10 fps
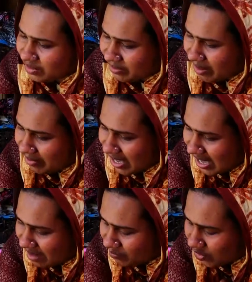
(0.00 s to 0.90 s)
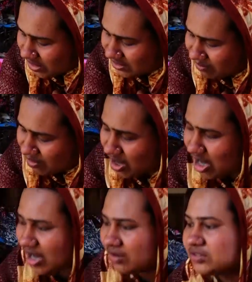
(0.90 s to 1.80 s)
of the fire could not be known
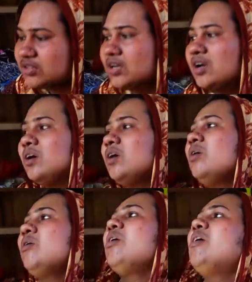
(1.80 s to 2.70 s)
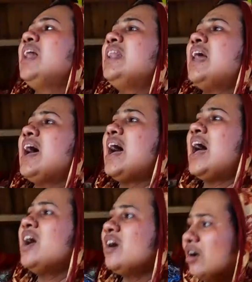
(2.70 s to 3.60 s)
down immediately. An investigation is